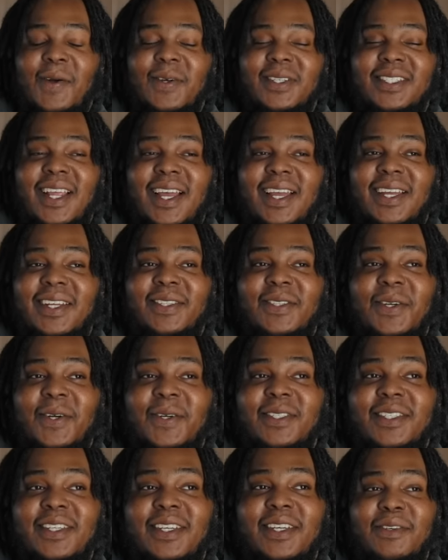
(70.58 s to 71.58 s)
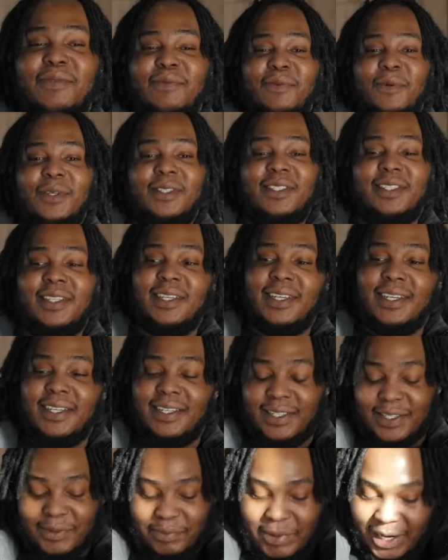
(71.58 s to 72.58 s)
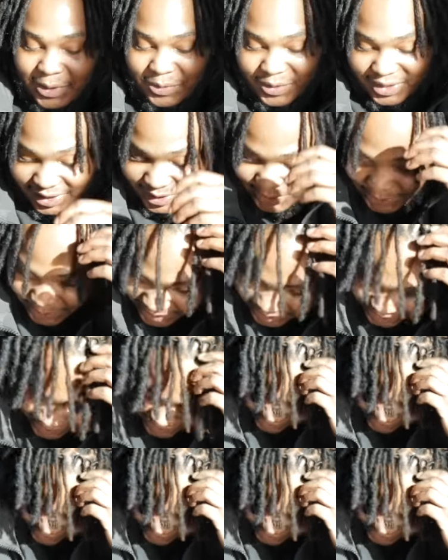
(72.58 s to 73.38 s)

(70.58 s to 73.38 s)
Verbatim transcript: I was like 13, 14. This back when niggas used to